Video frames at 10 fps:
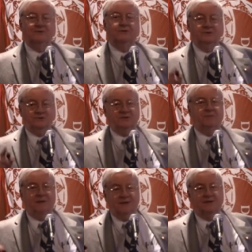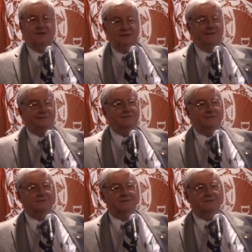Gold's a commodity, and it,
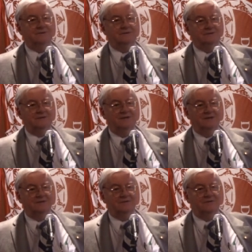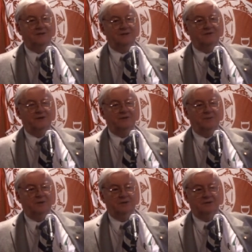it it's uh, it's a volatile
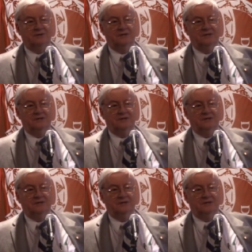market.